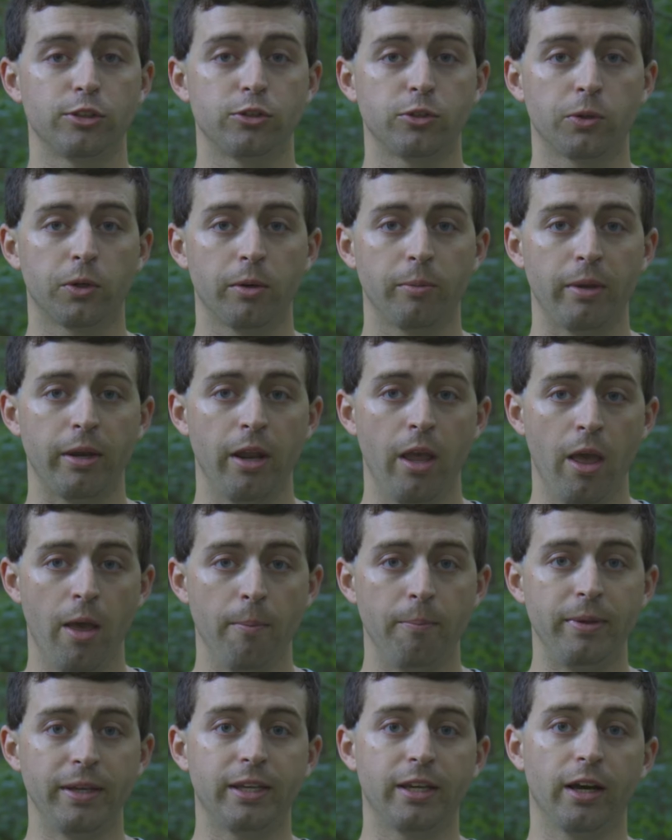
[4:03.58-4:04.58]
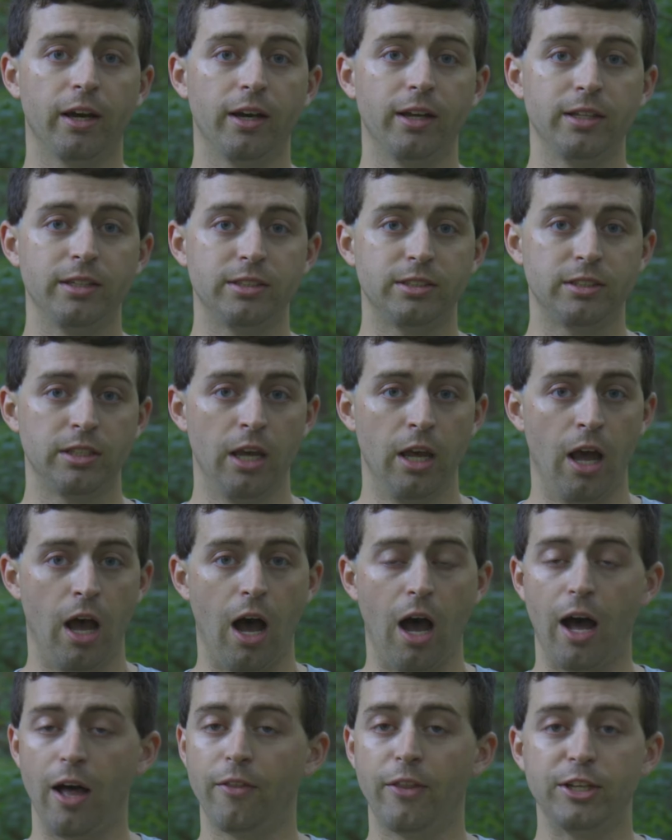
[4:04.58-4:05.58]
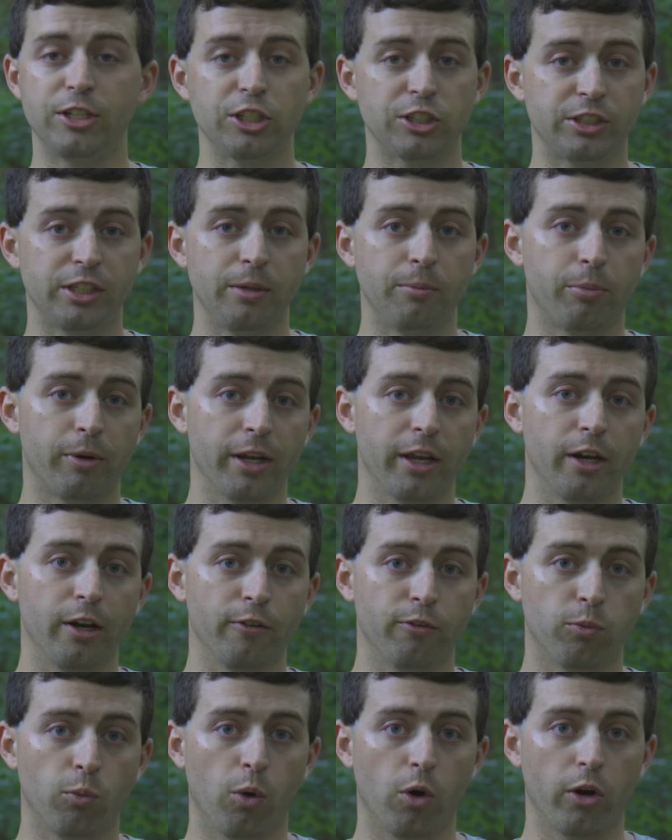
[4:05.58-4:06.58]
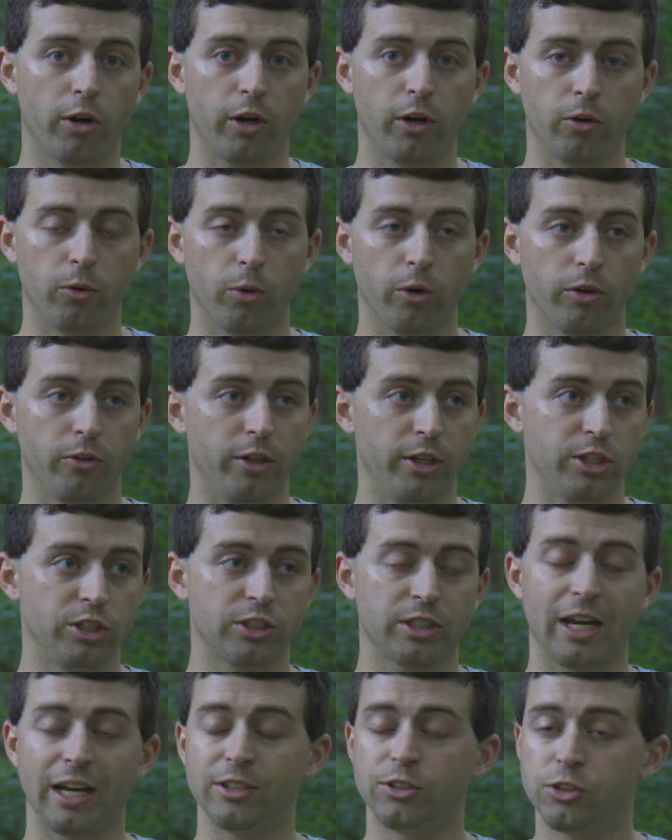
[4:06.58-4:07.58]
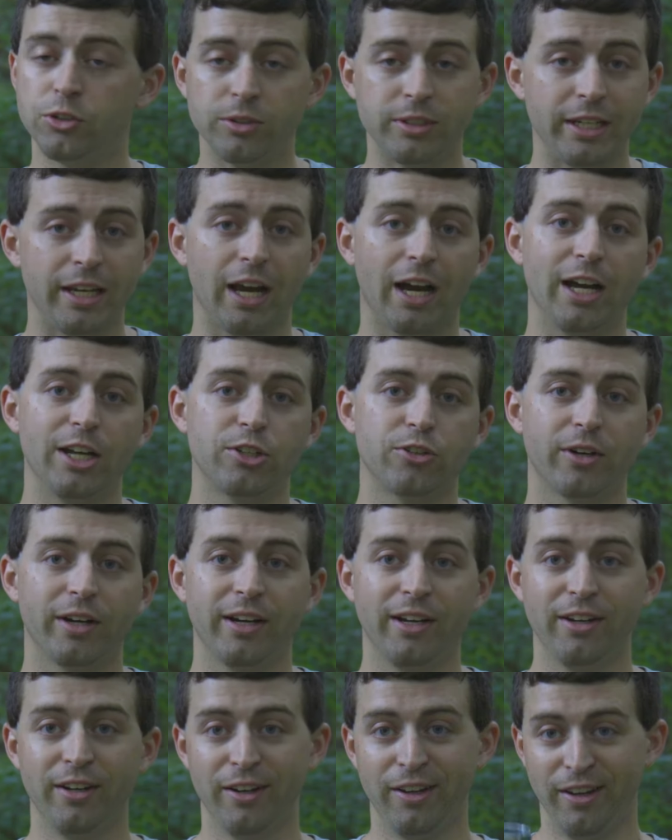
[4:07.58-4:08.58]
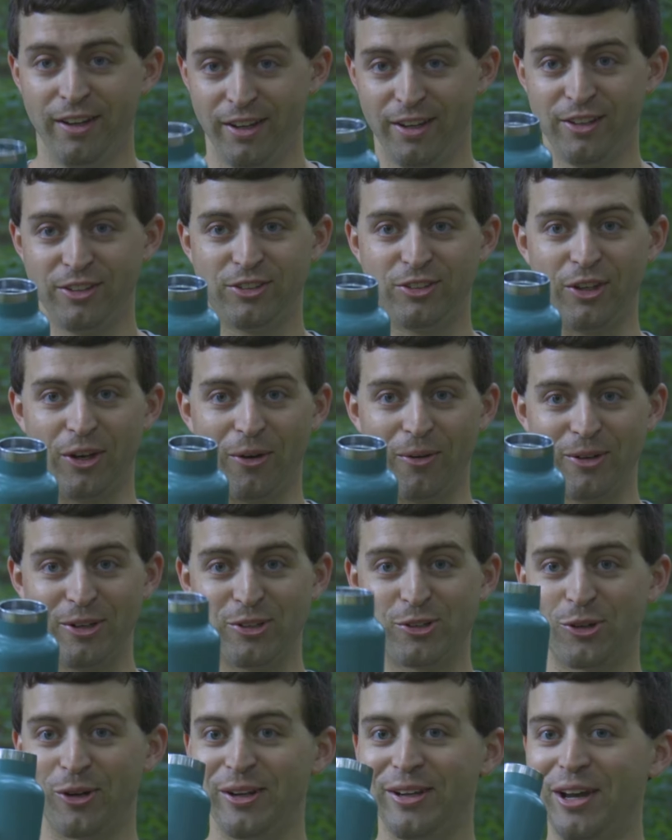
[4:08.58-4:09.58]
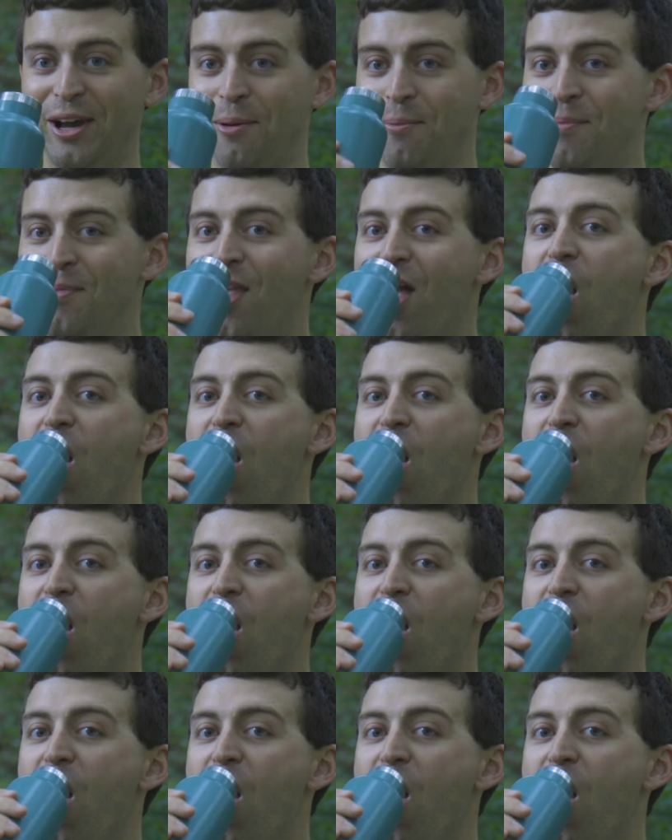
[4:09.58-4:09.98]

the tournament because uh, they just didn't bring enough water or they just got too dehydrated. So drink up.